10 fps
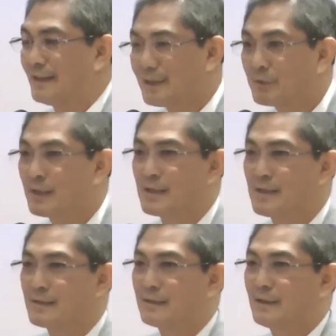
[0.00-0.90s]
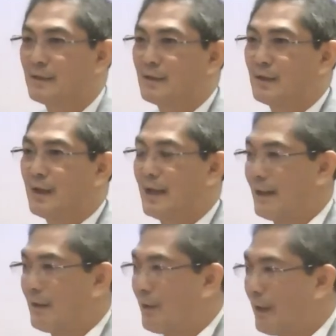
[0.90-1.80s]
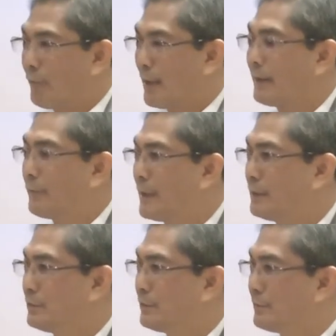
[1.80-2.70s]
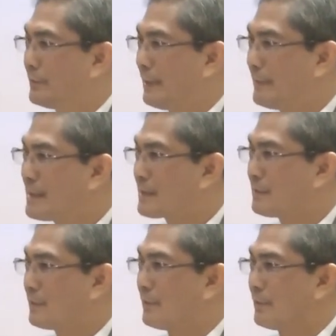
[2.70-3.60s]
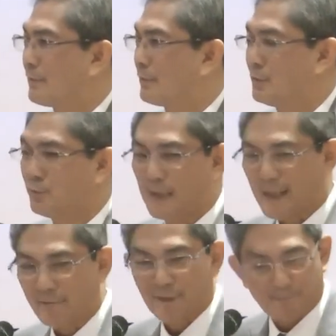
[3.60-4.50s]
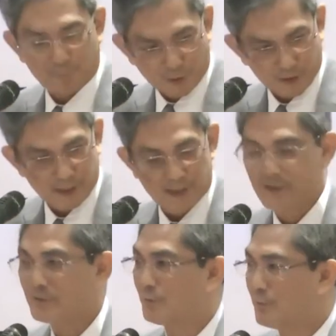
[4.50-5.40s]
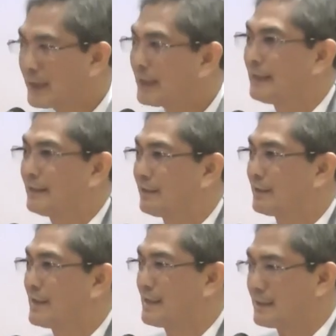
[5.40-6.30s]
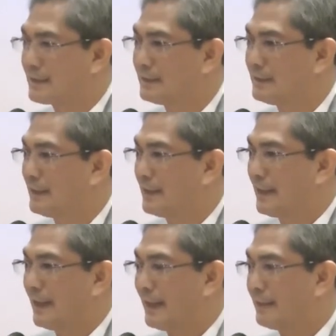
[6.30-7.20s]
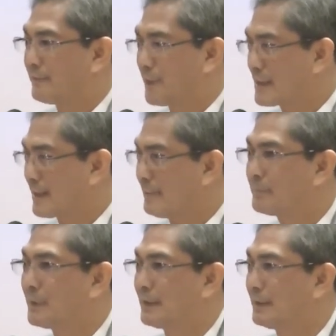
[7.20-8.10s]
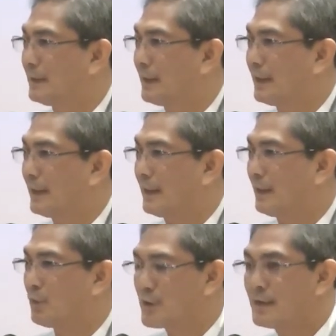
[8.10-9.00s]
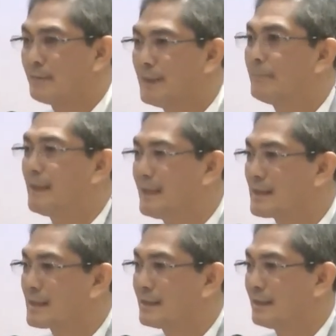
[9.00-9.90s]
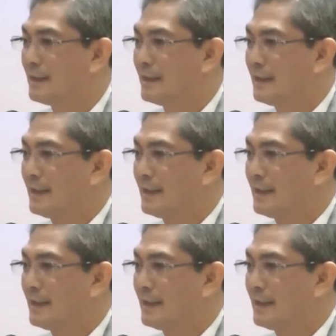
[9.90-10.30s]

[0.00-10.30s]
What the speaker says: In other words, that means you will have employees working in organization, and for example, OCB means